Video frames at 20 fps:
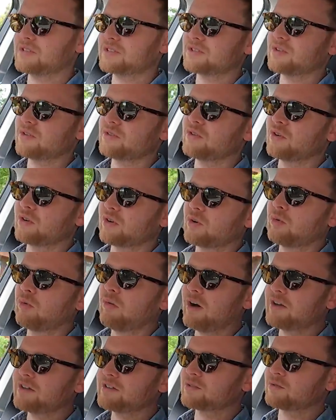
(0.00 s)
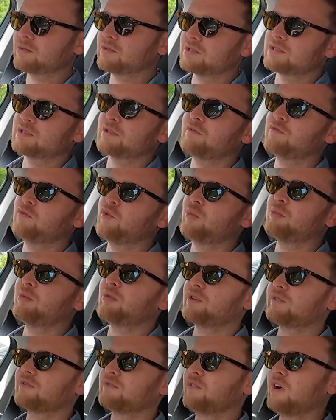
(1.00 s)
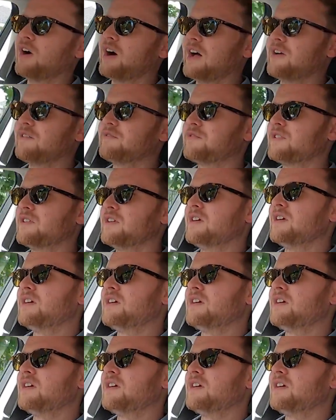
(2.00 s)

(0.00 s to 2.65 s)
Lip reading: So not quite as good as the 4.5